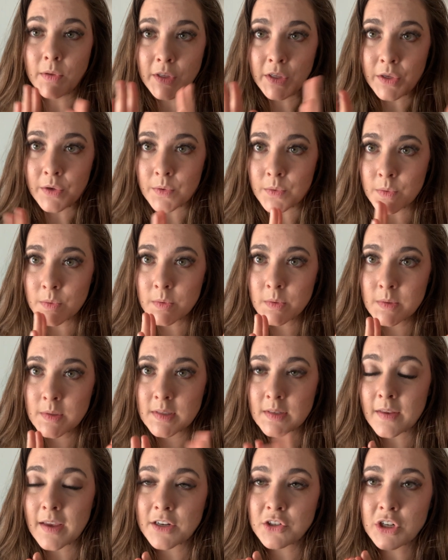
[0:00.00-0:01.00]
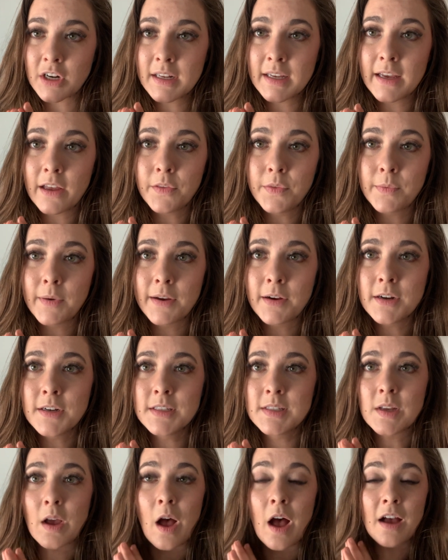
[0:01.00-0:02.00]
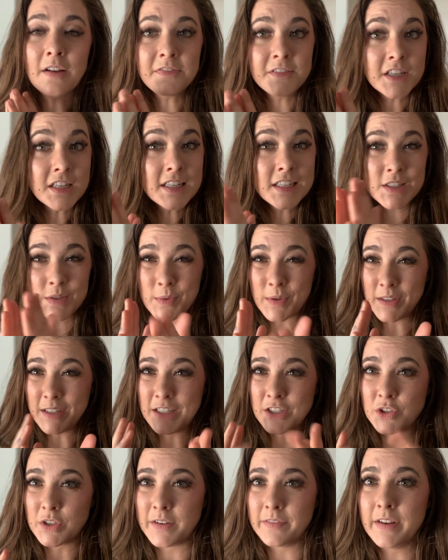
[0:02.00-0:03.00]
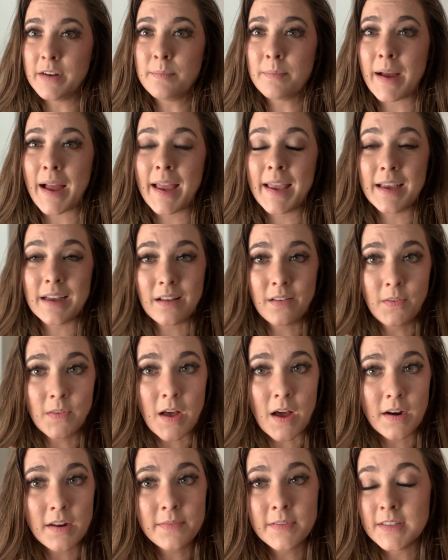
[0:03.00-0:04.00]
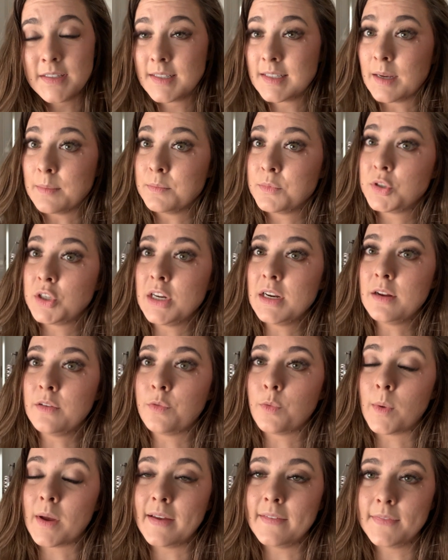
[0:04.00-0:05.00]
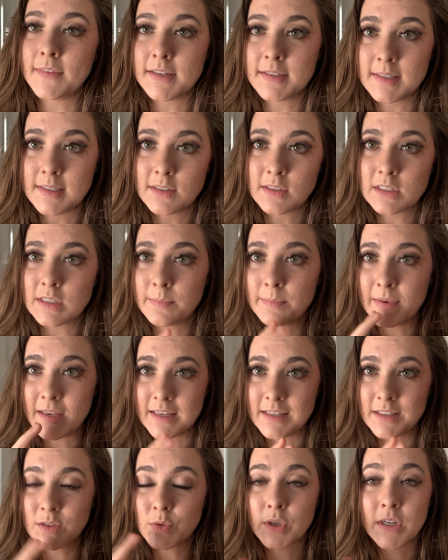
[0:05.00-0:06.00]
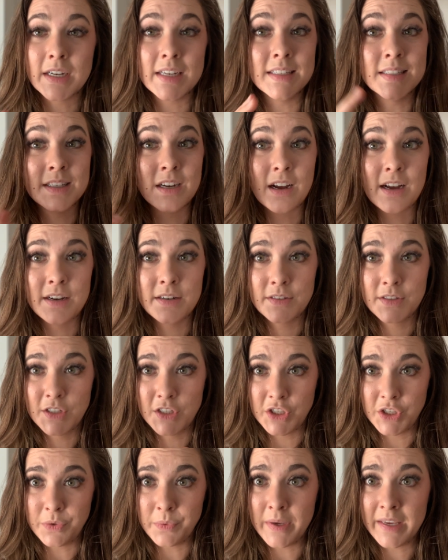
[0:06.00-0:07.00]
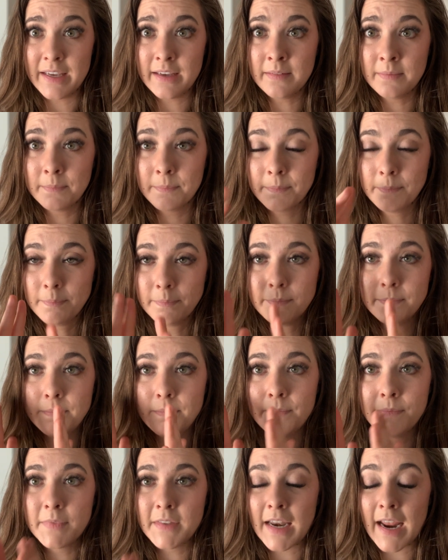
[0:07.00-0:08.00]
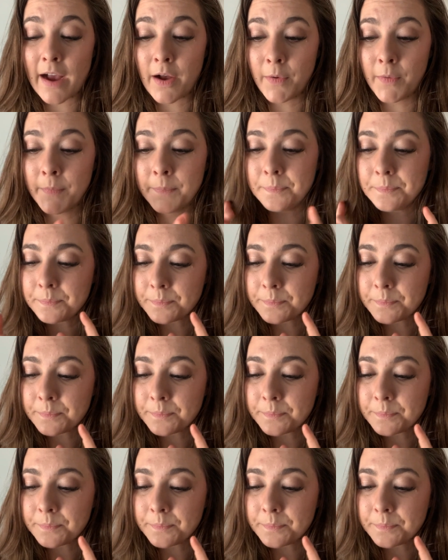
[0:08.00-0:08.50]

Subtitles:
use electronic health records often is really driven by a lot of assumption of what the system is or is not doing. Now,